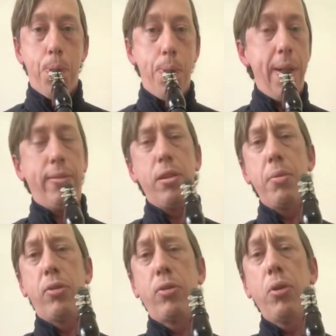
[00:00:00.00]
it's going to
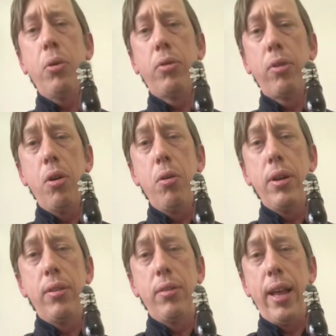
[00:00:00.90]
be so slow
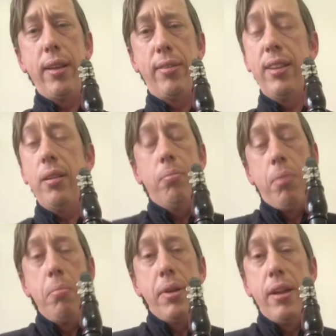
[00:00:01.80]
and still
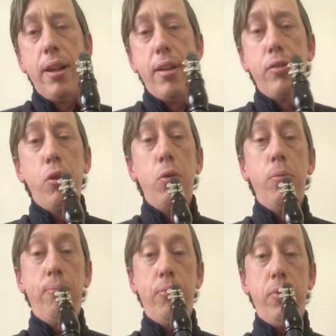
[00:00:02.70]
bumpy. So
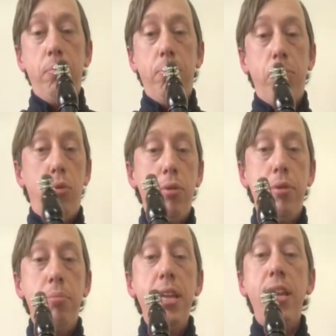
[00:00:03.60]
hold
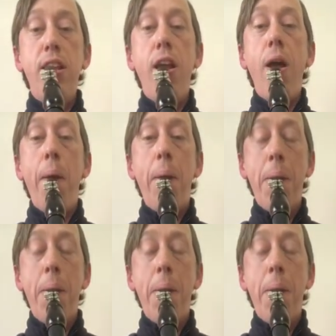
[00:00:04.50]
the B key down